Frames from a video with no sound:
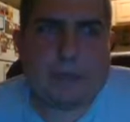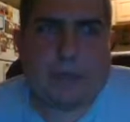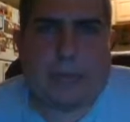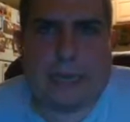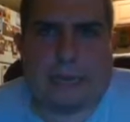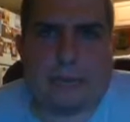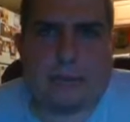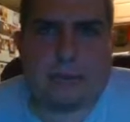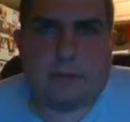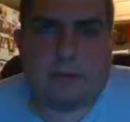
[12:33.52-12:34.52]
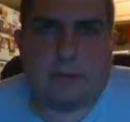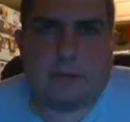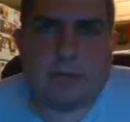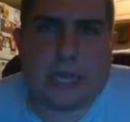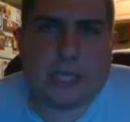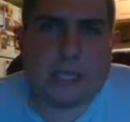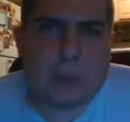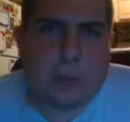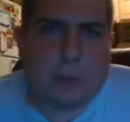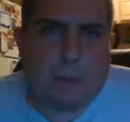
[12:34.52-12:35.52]
like
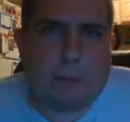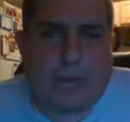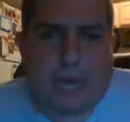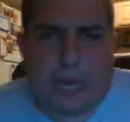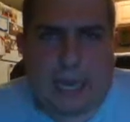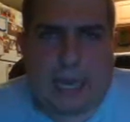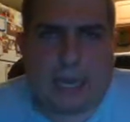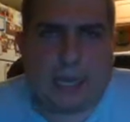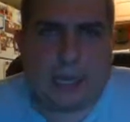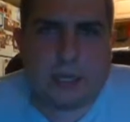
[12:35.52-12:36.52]
celestial being